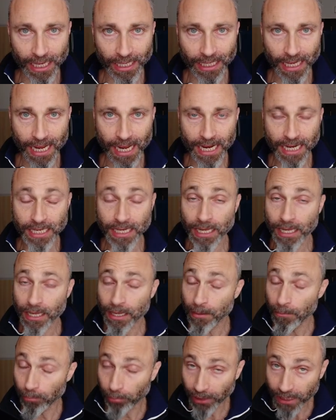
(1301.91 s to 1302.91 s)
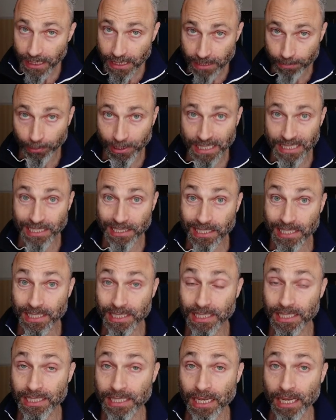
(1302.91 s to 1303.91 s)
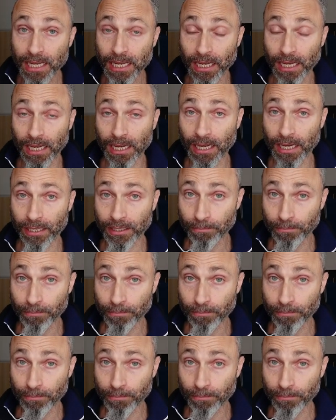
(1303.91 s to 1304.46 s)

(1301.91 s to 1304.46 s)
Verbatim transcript: Again, please, please uh,